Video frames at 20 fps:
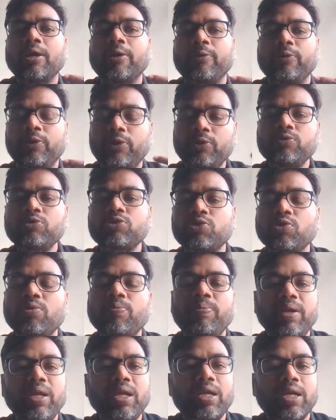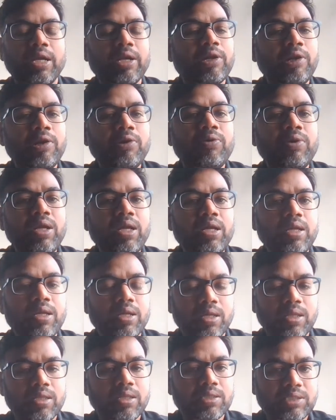you should be concluding
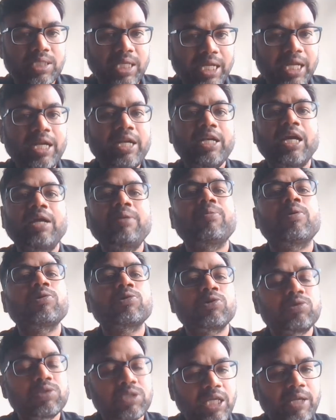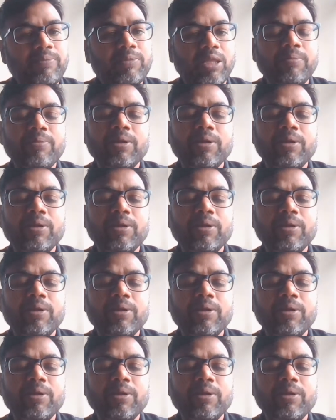the second time also same thing,